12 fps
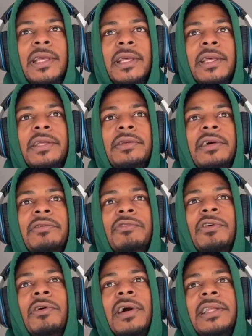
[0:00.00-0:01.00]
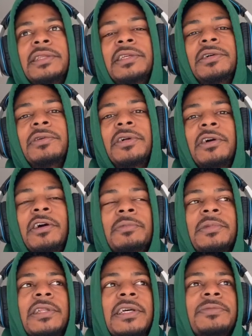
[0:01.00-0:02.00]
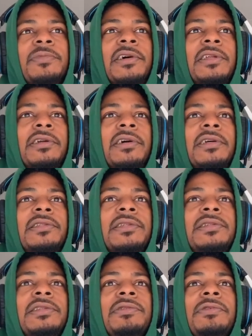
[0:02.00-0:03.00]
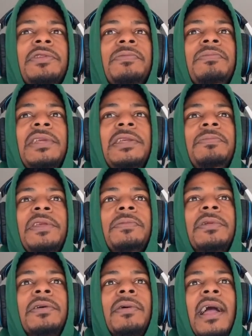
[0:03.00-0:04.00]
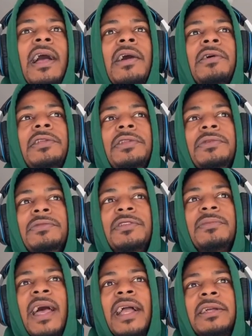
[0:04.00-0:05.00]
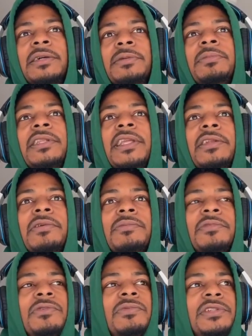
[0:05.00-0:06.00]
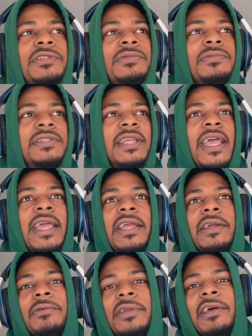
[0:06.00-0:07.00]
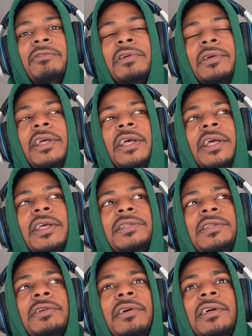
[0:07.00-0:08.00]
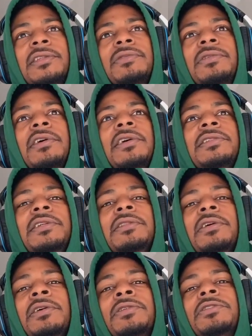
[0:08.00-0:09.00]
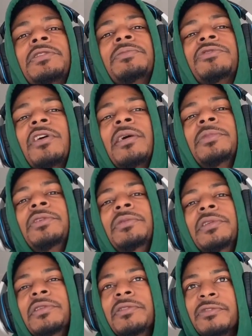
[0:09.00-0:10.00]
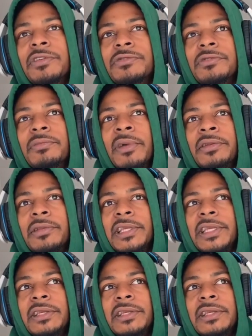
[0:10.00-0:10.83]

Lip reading: you have no idea what karma that's about to cause. Because see, when you beat people around and you smack them and they don't do what you say or whatever, see, you're also causing long-term trauma to an individual mentally,